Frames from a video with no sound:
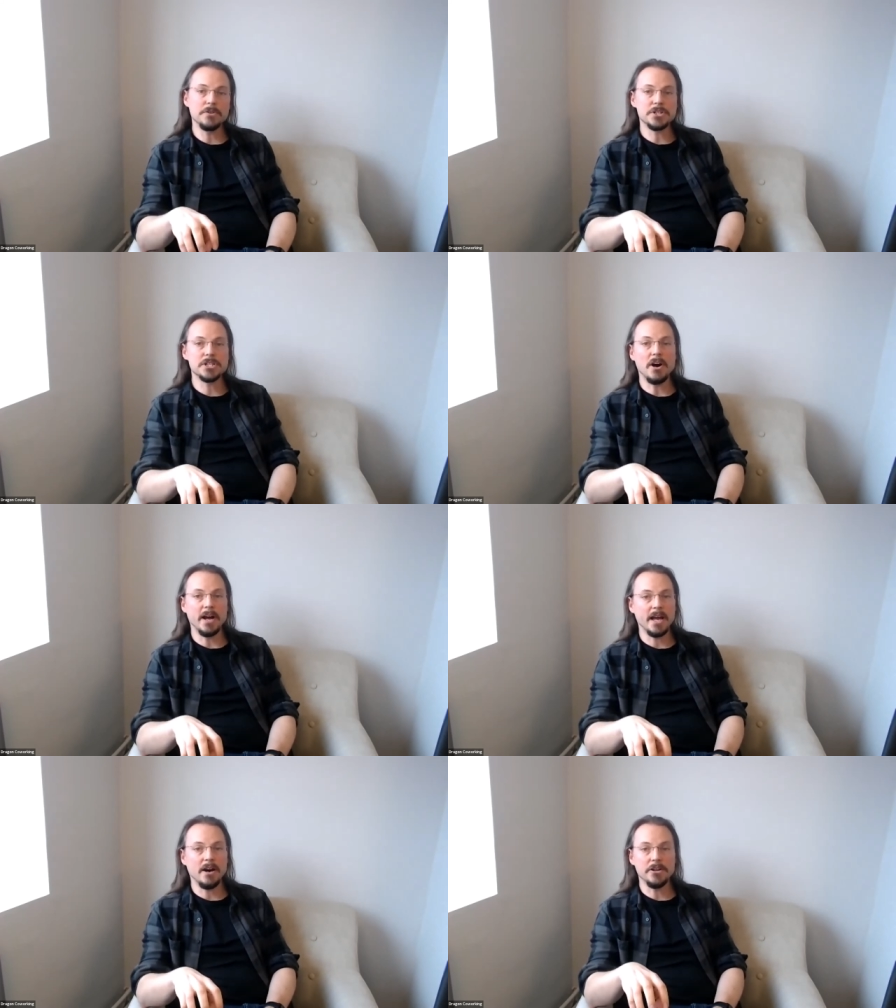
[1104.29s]
just
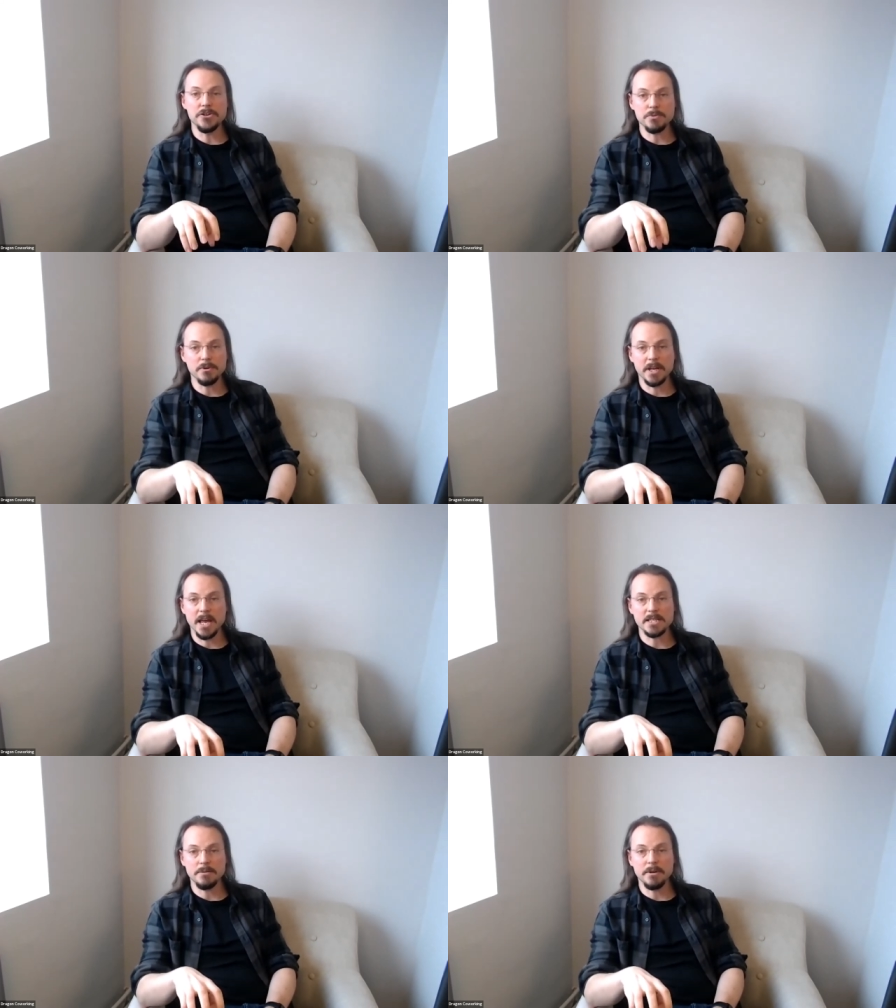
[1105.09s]
starting out and you just want to
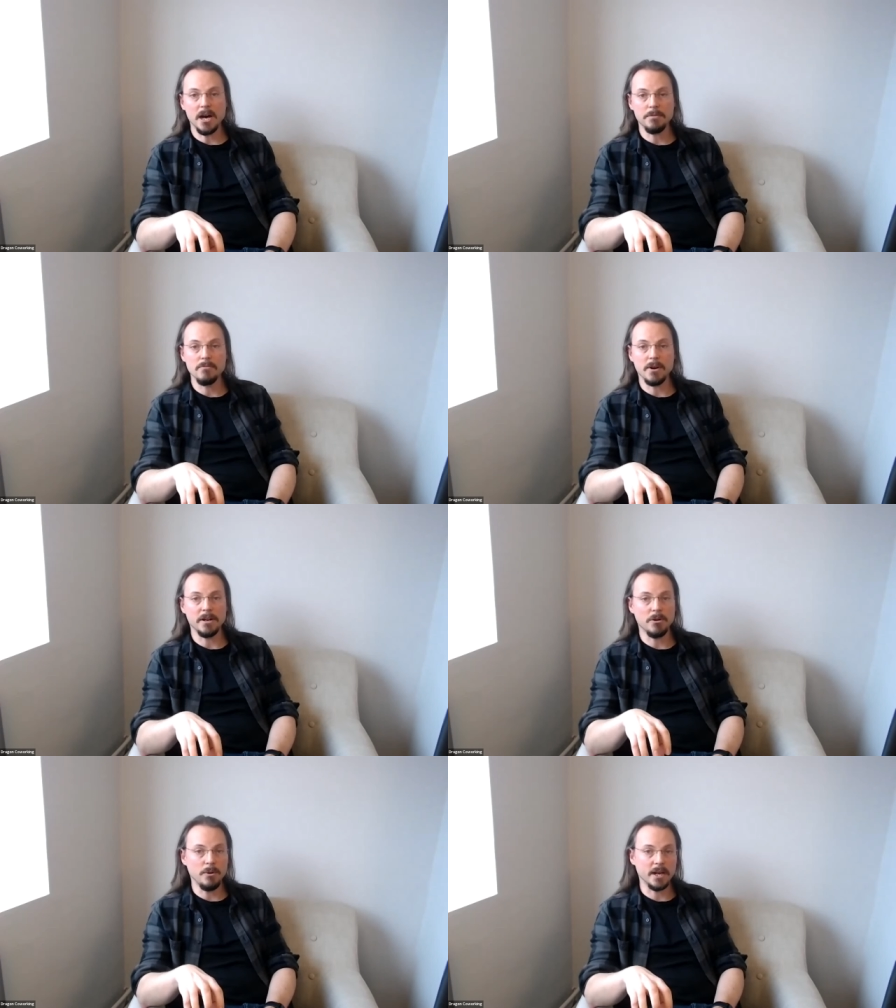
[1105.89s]
get something up and
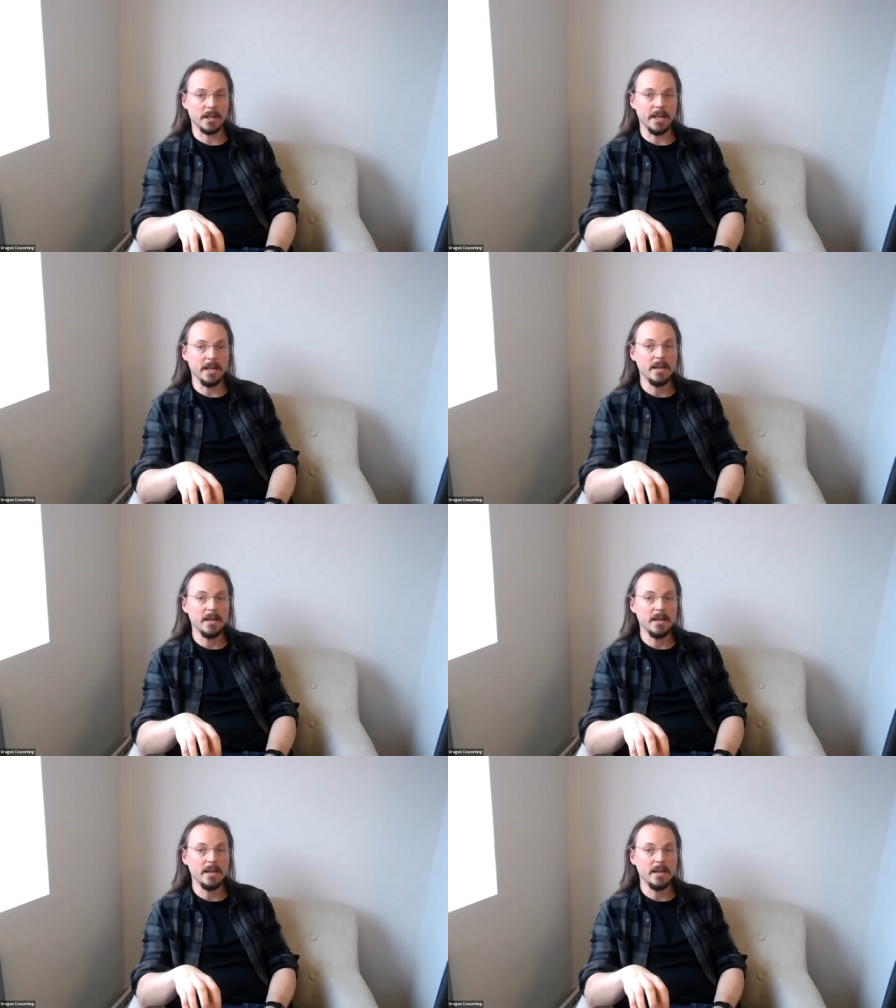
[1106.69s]
running quickly,